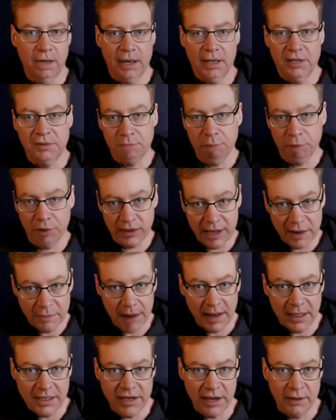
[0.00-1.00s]
It's pretty
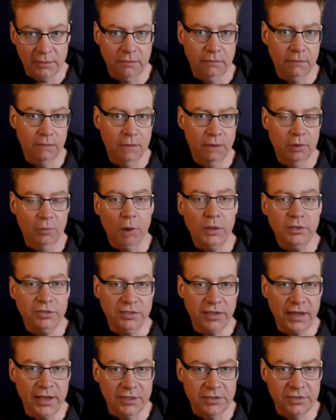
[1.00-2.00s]
amazing.
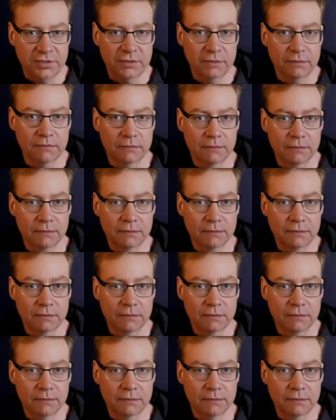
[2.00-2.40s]
Watch this.